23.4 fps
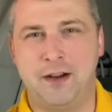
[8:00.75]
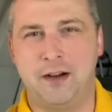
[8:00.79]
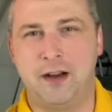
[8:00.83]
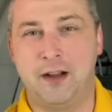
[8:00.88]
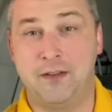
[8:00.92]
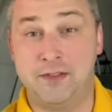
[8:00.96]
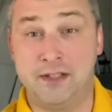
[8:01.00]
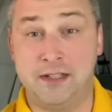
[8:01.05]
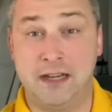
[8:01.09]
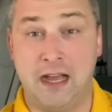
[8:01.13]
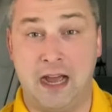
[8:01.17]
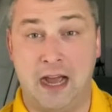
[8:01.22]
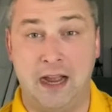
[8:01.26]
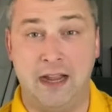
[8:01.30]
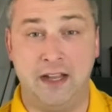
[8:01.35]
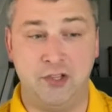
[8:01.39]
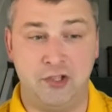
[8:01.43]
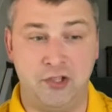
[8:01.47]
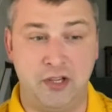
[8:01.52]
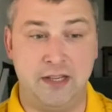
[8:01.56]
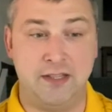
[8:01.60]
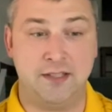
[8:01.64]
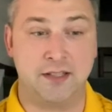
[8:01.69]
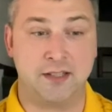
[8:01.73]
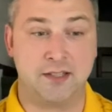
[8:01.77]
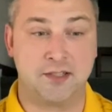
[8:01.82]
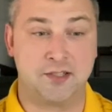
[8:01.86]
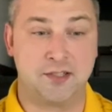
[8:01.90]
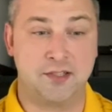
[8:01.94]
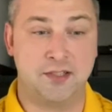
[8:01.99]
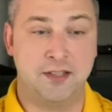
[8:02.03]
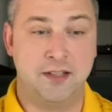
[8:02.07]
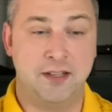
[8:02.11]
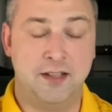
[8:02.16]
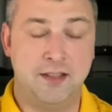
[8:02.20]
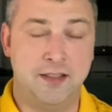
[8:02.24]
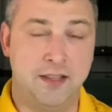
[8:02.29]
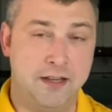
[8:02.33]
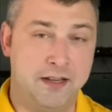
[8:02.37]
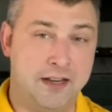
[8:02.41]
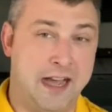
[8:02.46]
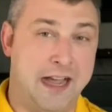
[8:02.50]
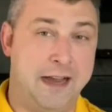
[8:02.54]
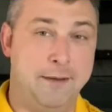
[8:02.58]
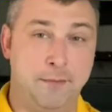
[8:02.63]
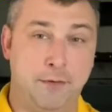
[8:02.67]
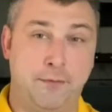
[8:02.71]
of denying Jesus the
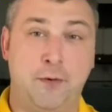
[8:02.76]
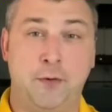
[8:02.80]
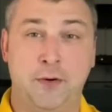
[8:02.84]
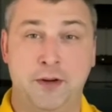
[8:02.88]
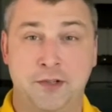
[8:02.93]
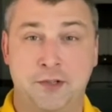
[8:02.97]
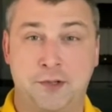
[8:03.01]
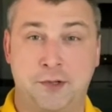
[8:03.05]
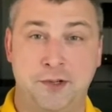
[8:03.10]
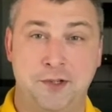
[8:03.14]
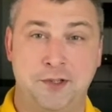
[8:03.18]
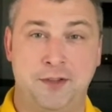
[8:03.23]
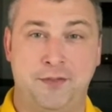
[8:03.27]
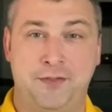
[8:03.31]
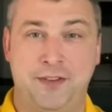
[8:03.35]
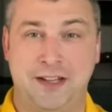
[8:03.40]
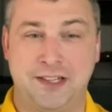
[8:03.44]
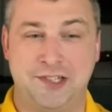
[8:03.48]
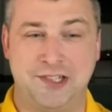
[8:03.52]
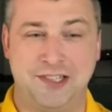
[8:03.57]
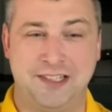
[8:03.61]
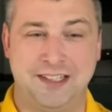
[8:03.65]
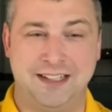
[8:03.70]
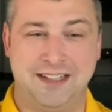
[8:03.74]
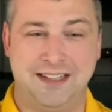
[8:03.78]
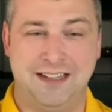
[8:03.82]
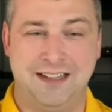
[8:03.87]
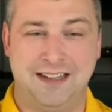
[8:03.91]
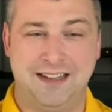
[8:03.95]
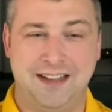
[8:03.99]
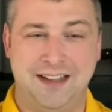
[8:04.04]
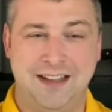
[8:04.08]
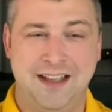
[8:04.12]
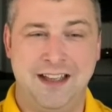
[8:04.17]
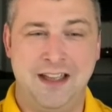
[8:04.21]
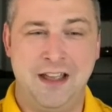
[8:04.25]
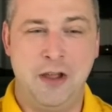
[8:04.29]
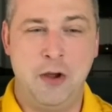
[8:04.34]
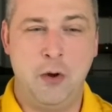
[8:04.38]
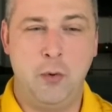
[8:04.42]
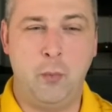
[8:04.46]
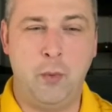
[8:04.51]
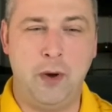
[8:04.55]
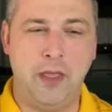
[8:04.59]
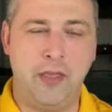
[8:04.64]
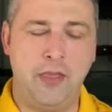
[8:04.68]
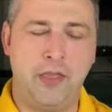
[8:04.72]
night before his crucifixion.
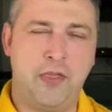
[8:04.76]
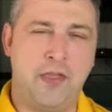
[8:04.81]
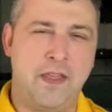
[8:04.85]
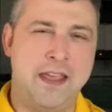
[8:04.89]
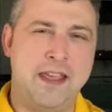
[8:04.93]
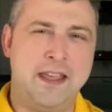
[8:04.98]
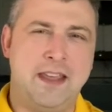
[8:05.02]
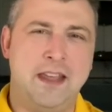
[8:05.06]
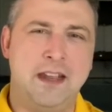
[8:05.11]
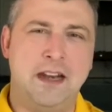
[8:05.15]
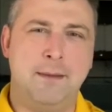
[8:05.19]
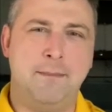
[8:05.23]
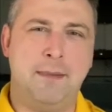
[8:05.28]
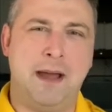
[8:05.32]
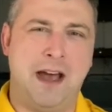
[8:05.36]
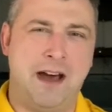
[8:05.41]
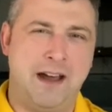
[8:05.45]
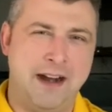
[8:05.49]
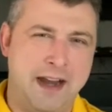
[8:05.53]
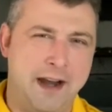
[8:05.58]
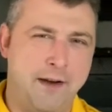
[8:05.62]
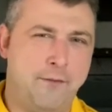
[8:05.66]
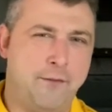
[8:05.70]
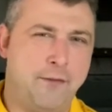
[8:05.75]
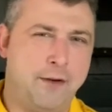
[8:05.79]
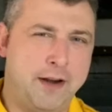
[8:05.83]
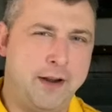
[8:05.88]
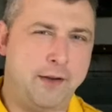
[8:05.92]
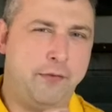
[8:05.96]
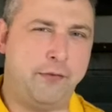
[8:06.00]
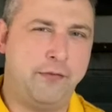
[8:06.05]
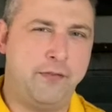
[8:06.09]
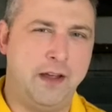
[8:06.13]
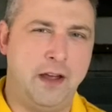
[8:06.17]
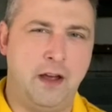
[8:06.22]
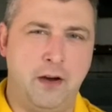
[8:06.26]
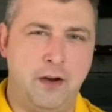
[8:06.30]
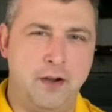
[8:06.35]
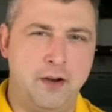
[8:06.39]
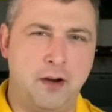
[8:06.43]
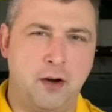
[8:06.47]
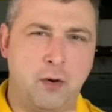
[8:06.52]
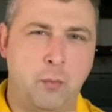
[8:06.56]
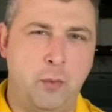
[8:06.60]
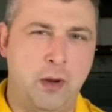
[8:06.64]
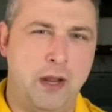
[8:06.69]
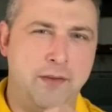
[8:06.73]
When thinking about every
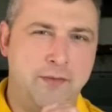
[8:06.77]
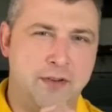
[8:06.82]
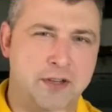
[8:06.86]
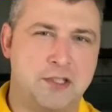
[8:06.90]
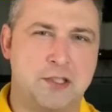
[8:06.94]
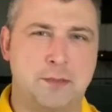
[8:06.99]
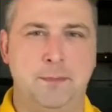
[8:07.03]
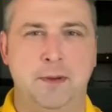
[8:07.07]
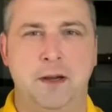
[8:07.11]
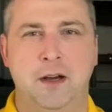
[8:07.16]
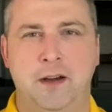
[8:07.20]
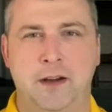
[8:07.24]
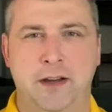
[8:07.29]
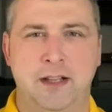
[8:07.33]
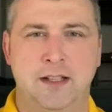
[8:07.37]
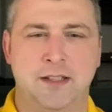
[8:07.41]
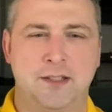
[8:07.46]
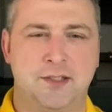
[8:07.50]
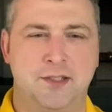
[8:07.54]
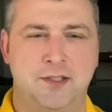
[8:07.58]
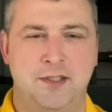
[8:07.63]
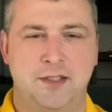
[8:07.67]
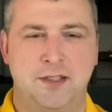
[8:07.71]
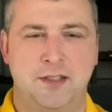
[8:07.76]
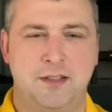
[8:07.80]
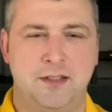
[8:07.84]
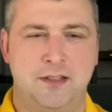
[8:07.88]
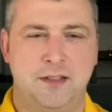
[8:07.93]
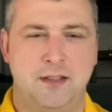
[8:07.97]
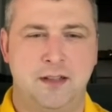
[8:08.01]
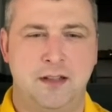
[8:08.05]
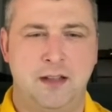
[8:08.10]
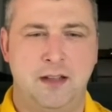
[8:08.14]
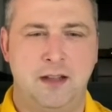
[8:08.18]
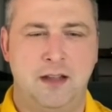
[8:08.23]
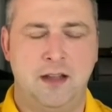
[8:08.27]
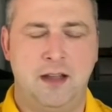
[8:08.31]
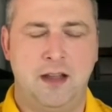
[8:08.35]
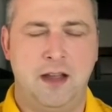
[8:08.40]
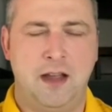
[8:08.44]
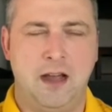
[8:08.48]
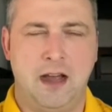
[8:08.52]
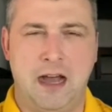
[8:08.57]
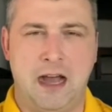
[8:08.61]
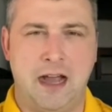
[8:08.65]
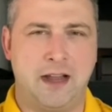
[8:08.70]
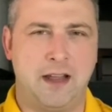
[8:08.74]
failure we've experienced,
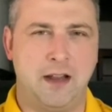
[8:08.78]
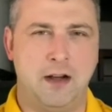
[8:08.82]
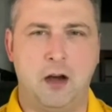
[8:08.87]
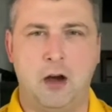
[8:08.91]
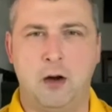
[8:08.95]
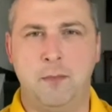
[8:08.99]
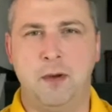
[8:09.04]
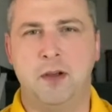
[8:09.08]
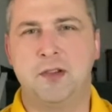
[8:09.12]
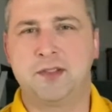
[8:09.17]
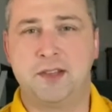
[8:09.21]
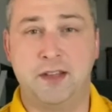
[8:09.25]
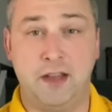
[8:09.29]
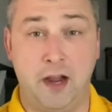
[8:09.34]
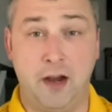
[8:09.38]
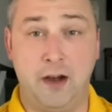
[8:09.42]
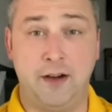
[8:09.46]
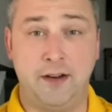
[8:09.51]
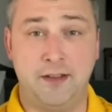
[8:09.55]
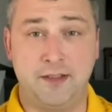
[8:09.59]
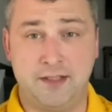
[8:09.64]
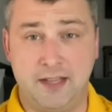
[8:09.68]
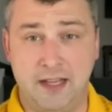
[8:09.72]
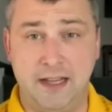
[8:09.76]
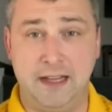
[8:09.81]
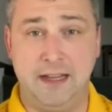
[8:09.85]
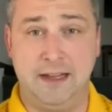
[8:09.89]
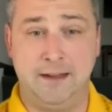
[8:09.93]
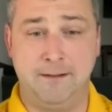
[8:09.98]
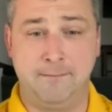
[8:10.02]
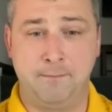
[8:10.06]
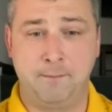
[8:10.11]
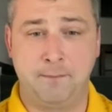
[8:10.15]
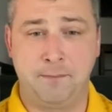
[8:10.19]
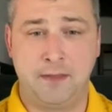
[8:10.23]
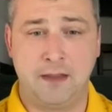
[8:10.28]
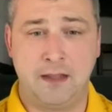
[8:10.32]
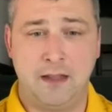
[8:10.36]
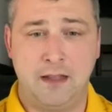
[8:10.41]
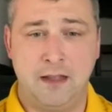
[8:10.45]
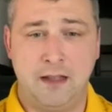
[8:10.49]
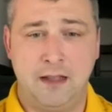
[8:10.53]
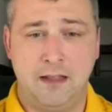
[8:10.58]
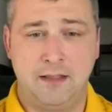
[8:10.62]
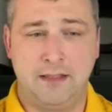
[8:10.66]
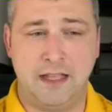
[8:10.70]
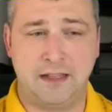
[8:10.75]
I can almost guarantee
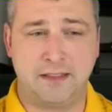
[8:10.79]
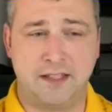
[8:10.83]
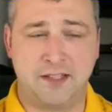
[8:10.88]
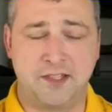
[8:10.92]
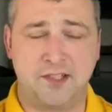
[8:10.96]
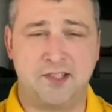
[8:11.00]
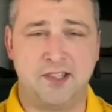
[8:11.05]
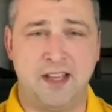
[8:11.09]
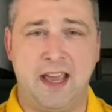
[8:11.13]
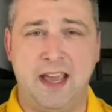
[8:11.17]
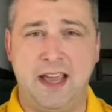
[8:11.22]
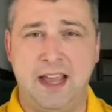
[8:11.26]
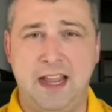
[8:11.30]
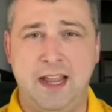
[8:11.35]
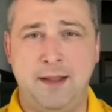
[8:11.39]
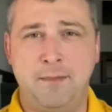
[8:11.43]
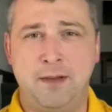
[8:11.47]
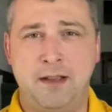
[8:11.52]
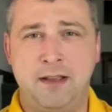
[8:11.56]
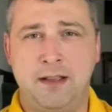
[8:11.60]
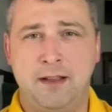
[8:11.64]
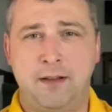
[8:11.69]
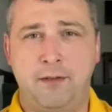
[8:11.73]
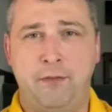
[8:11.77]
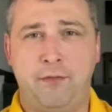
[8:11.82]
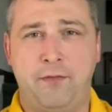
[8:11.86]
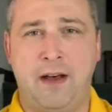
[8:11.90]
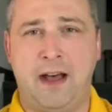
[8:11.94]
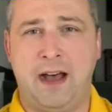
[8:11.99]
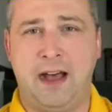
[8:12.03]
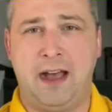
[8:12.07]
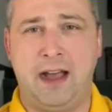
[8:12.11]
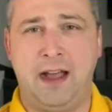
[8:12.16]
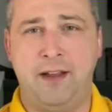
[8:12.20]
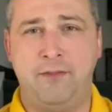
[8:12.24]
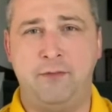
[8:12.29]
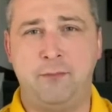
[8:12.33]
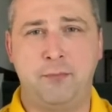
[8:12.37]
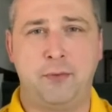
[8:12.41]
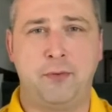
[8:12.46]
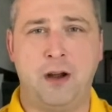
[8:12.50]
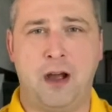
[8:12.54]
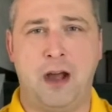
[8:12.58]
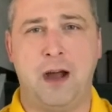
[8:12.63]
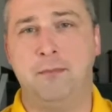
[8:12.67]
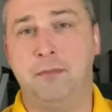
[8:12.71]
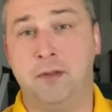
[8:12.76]
that the same five
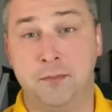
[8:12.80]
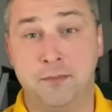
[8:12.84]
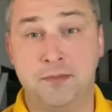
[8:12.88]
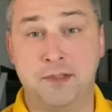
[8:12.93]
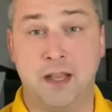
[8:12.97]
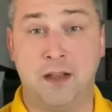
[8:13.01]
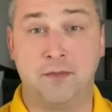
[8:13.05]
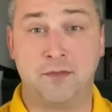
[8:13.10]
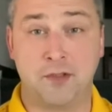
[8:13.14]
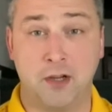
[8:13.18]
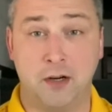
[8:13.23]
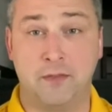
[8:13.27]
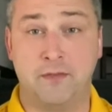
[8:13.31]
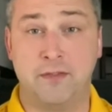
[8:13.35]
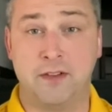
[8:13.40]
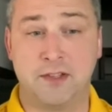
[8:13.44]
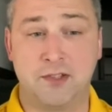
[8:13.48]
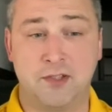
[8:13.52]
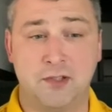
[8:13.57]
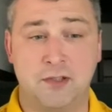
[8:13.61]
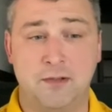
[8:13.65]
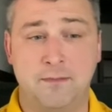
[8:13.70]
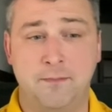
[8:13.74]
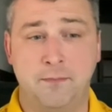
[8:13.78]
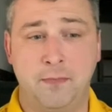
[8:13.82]
problems have surfaced.